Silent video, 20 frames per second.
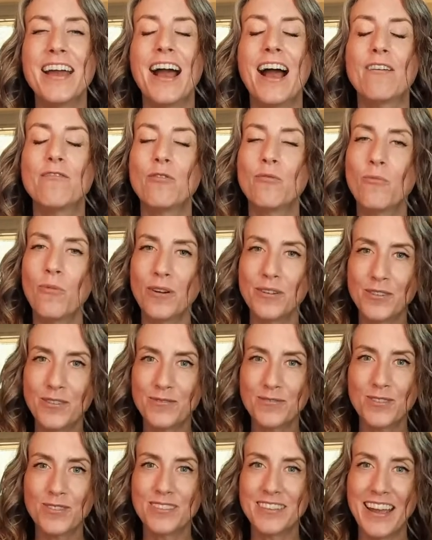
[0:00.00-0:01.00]
Have a
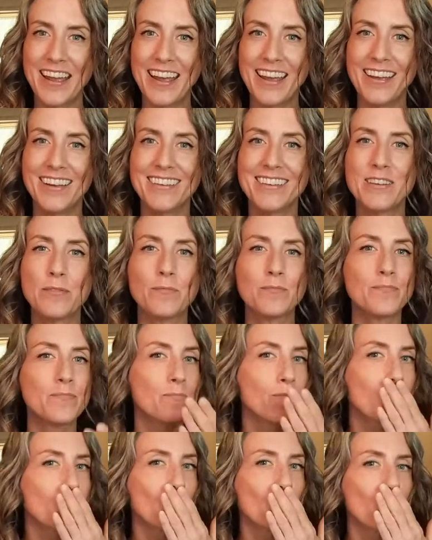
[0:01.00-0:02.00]
wonderful day.
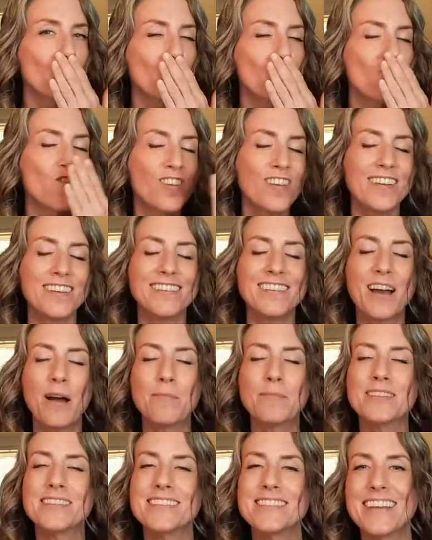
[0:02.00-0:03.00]

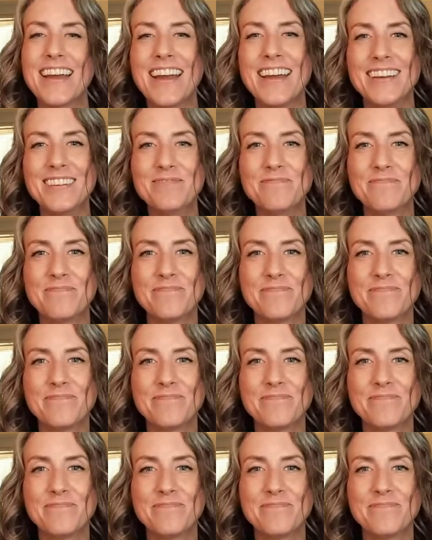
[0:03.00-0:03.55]
Namaste.